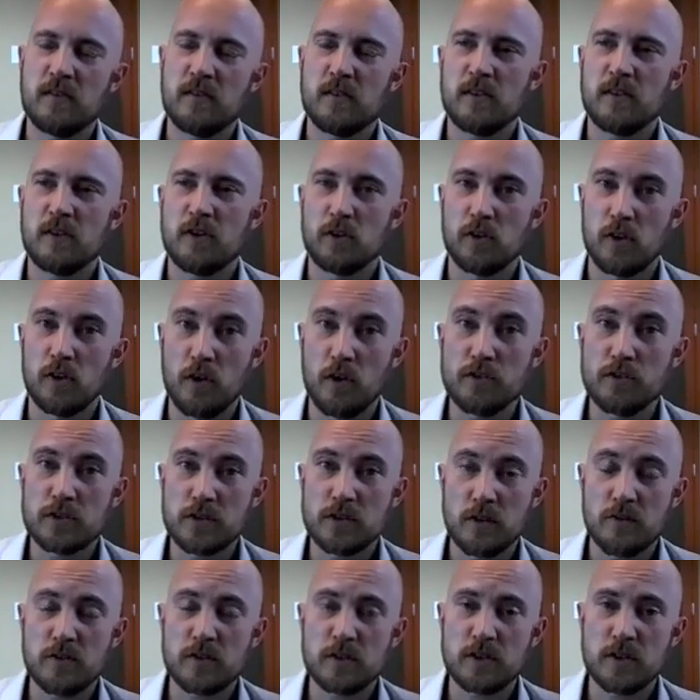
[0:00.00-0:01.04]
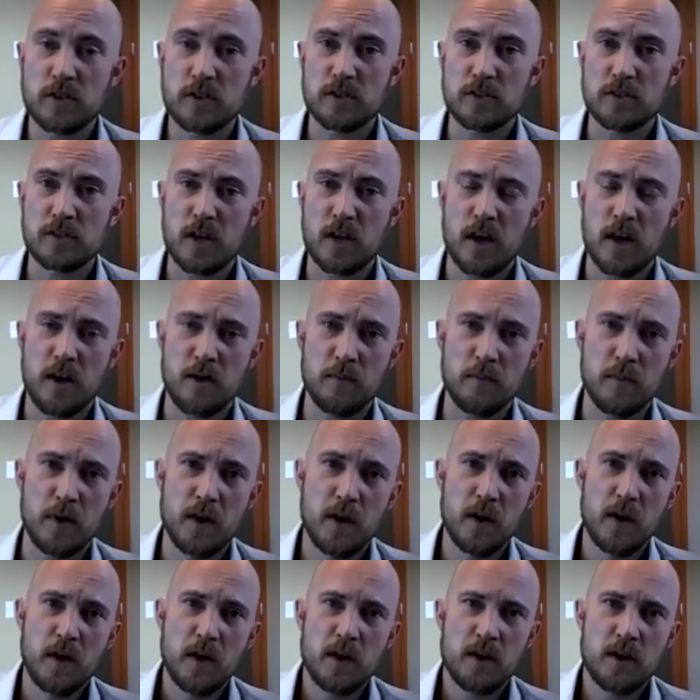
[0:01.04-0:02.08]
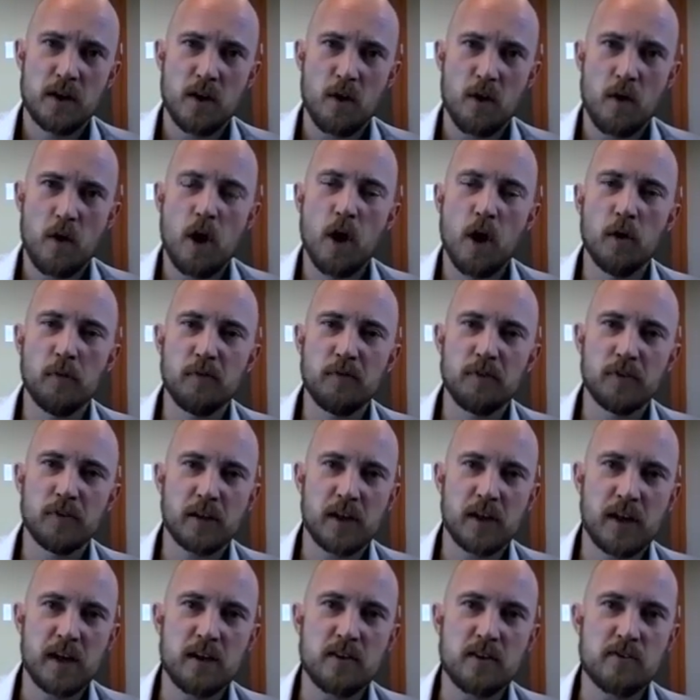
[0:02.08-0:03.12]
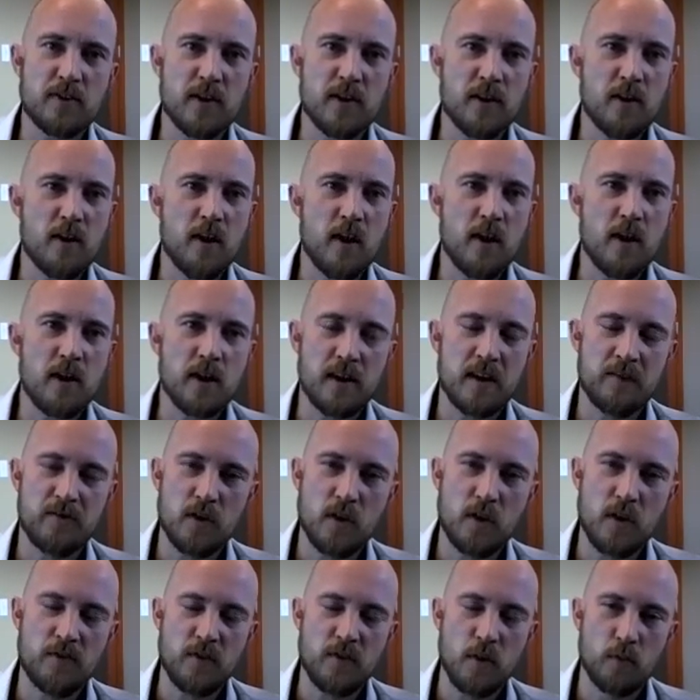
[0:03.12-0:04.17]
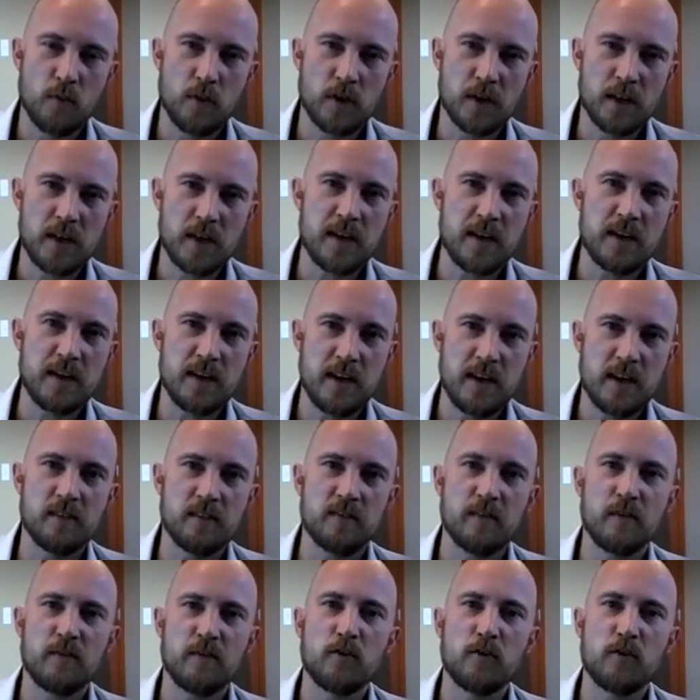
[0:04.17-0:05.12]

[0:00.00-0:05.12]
your loan servicers. Hopefully you can call if you're really in need of a